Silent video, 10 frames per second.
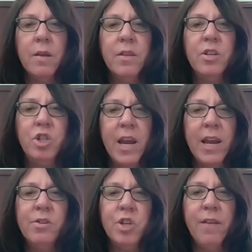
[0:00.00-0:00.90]
The
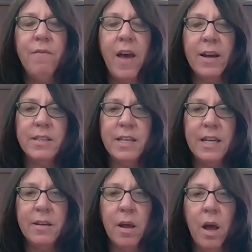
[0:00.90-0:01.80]
J&J
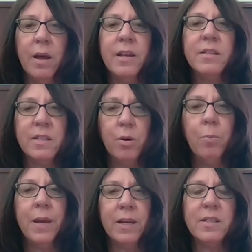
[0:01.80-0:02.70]
vaccine is still
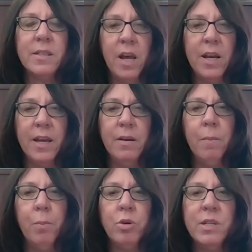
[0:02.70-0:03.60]
being studied,
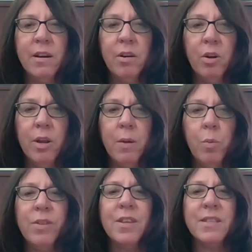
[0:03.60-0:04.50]
particularly
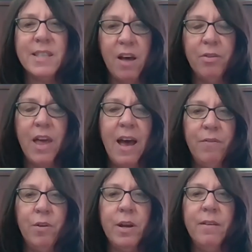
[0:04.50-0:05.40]
with the South
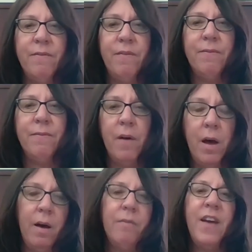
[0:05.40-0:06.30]
African
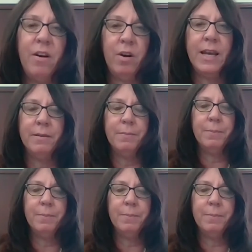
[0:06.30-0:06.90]
variant.